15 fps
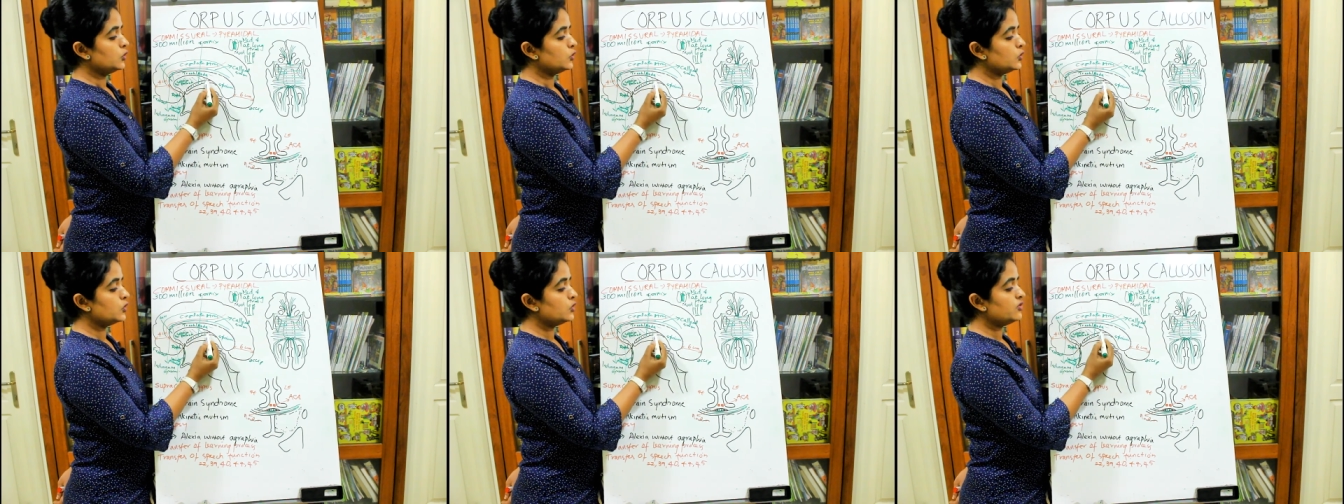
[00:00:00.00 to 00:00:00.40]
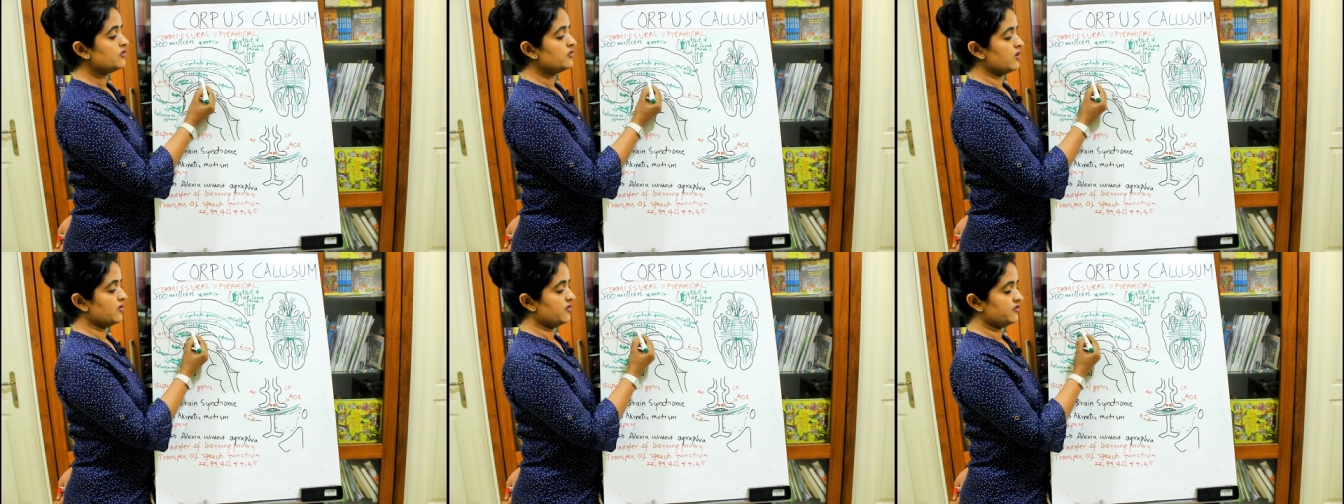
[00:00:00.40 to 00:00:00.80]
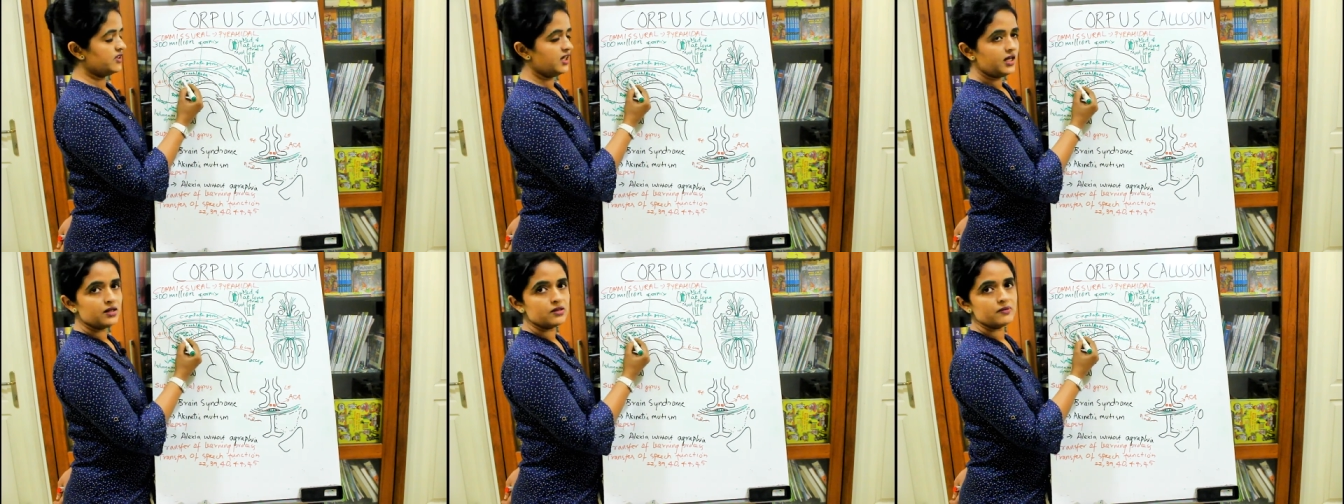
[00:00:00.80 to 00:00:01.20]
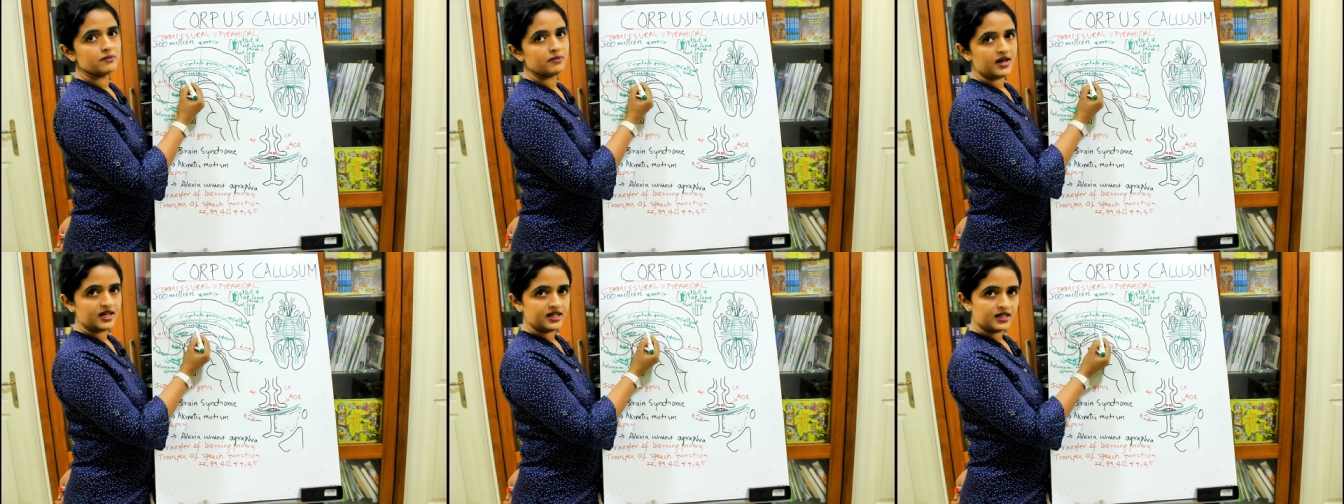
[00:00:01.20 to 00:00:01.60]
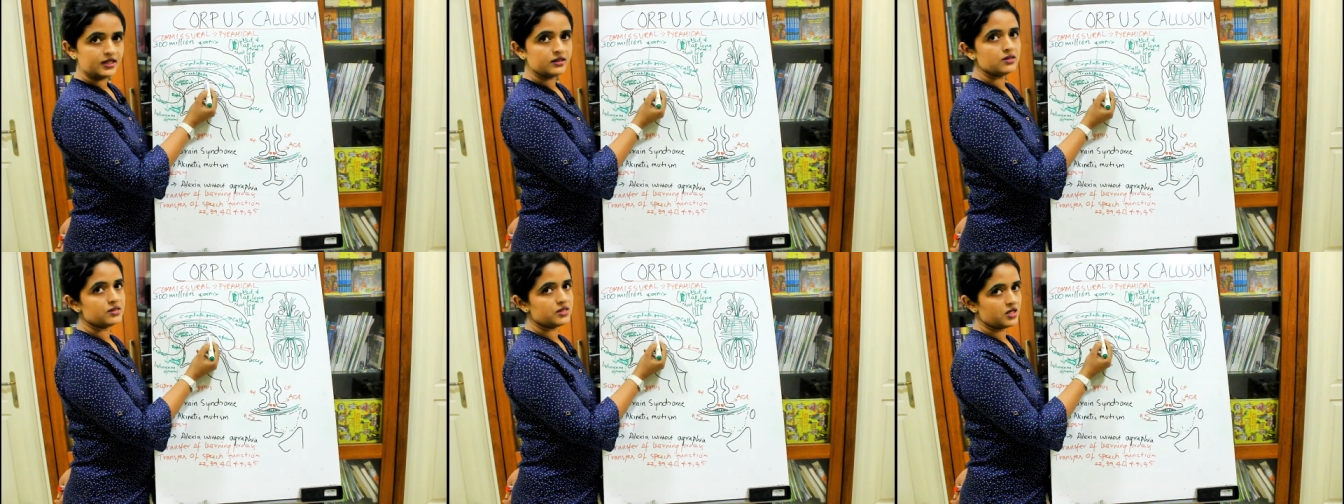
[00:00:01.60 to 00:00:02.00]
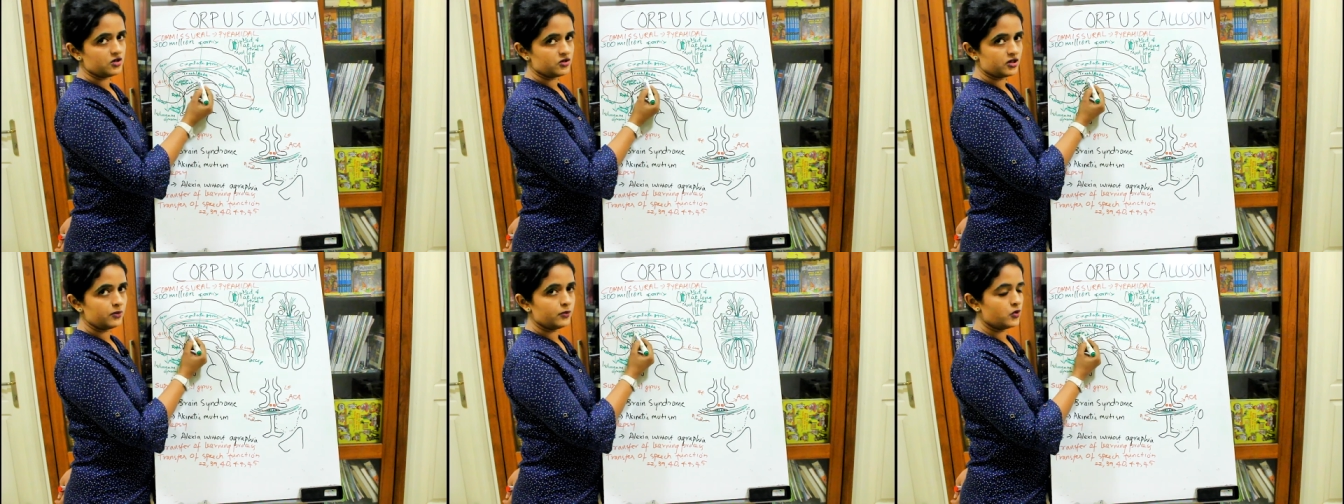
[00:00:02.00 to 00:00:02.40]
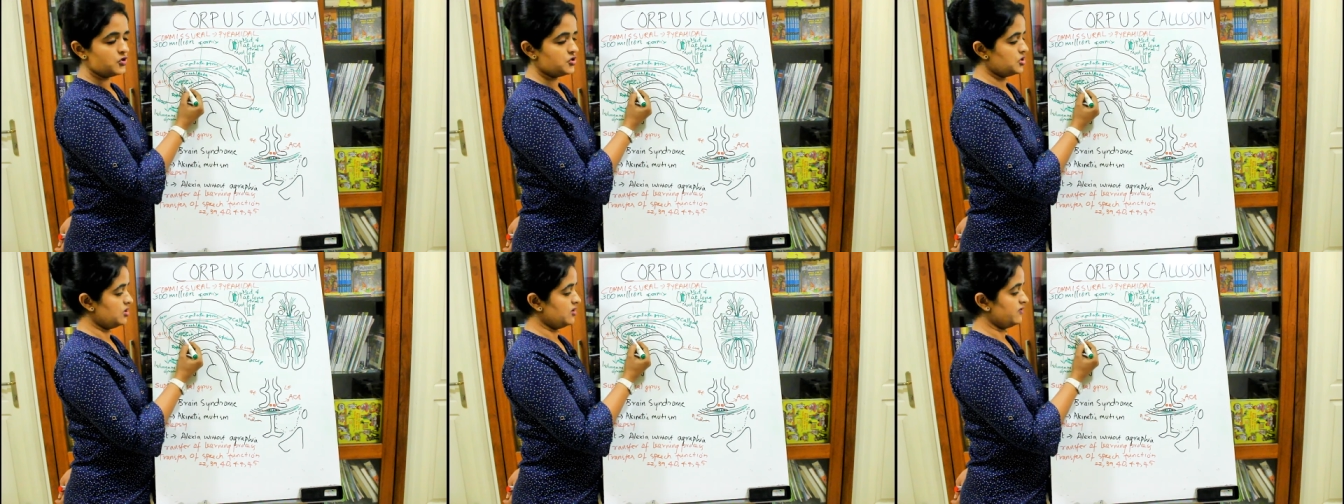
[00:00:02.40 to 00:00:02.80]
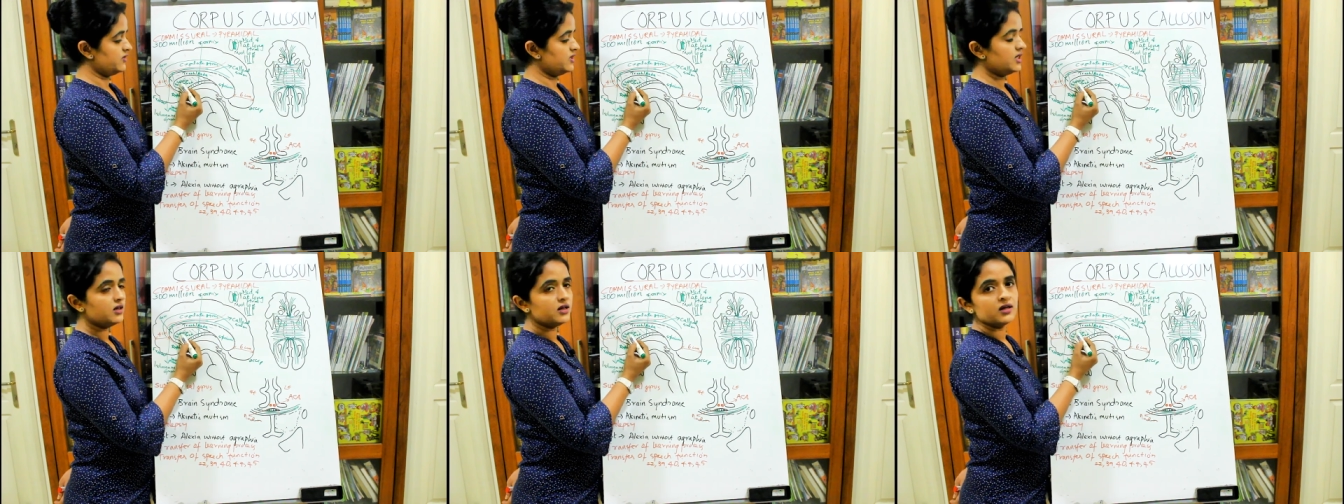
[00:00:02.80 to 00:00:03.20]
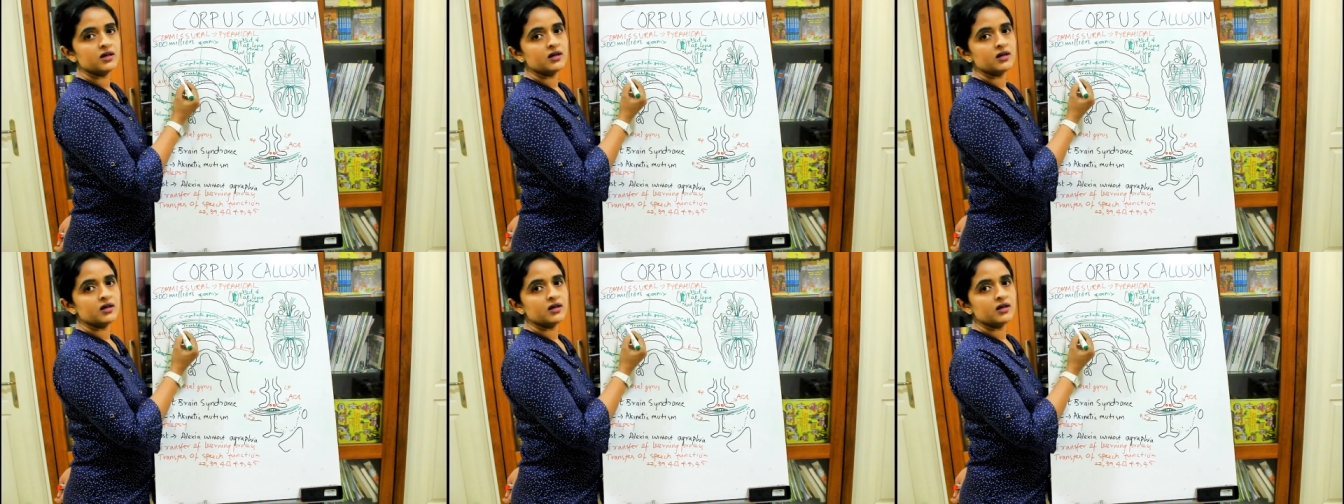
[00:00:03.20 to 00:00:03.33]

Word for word: roof of the mainly the central portion of the